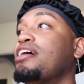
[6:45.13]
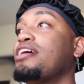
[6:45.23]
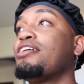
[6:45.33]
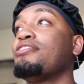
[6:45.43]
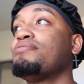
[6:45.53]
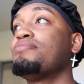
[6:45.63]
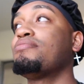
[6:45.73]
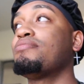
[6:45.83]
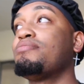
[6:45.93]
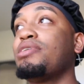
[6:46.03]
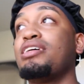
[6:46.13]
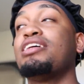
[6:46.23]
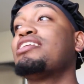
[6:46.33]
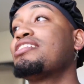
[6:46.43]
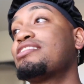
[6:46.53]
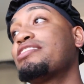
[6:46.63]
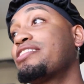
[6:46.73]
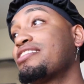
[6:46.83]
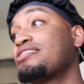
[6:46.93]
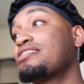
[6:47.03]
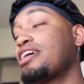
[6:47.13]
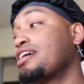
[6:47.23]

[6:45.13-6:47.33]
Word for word: Um, but it, it's serious.